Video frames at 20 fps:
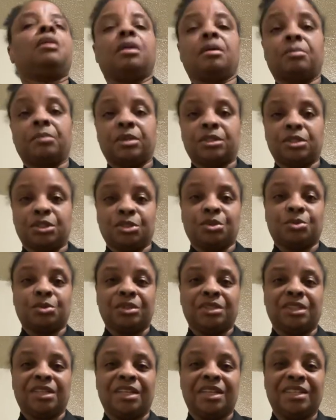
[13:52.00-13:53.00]
I'm not sure what
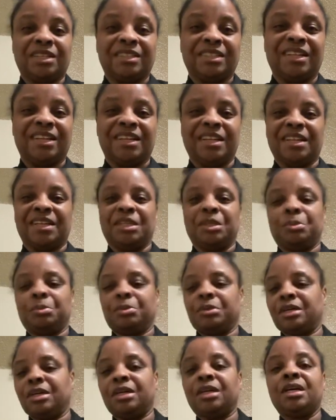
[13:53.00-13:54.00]
today's date is, but